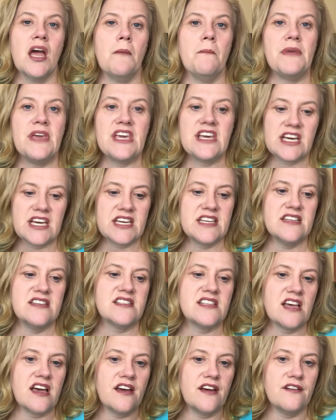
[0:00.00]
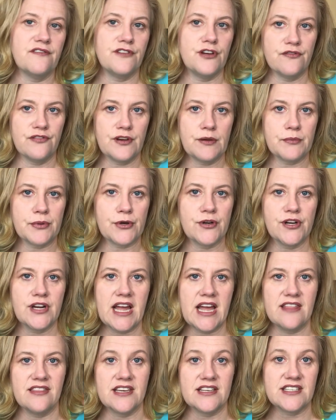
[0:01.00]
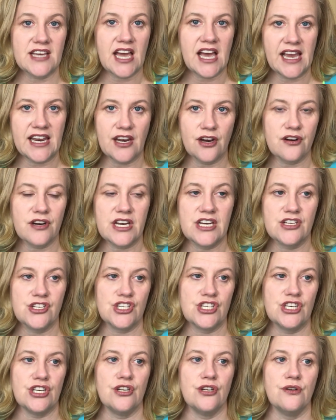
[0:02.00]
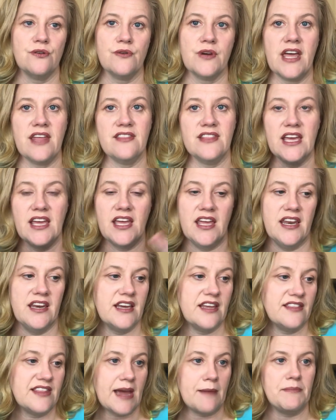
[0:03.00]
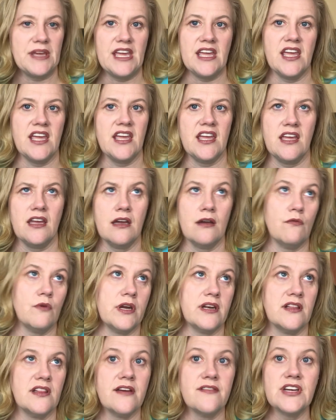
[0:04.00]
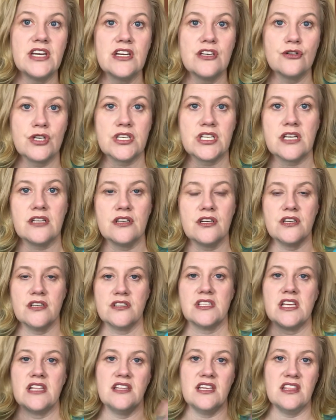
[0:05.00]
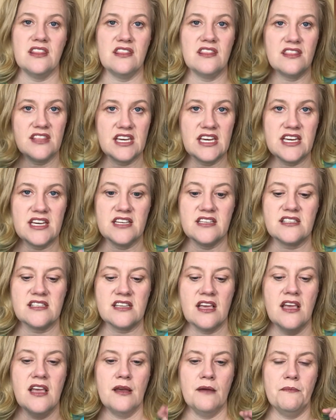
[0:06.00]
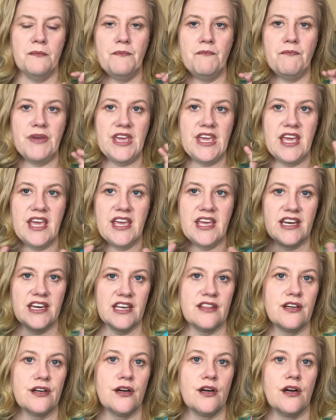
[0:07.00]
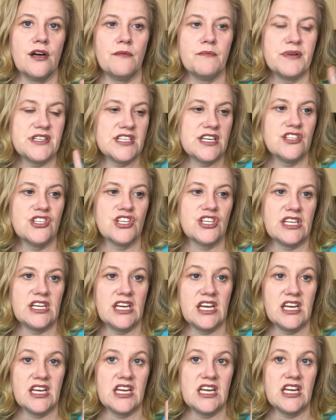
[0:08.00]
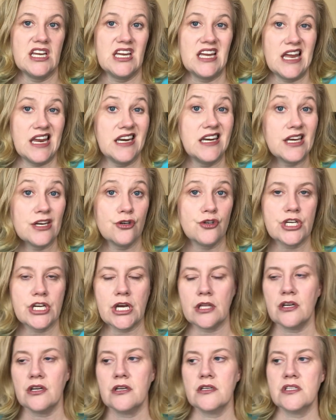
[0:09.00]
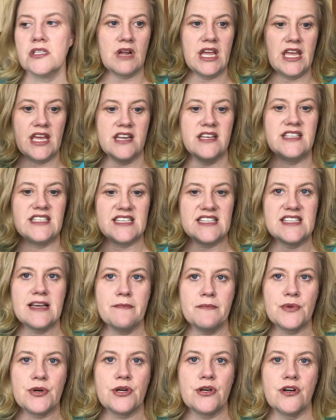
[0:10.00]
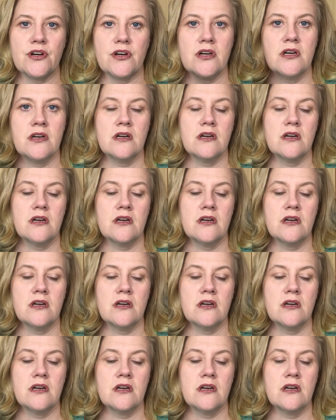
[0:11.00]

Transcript: because of November and the tire issue, and then that being what, $1,100, and then this being another potentially $800 in December.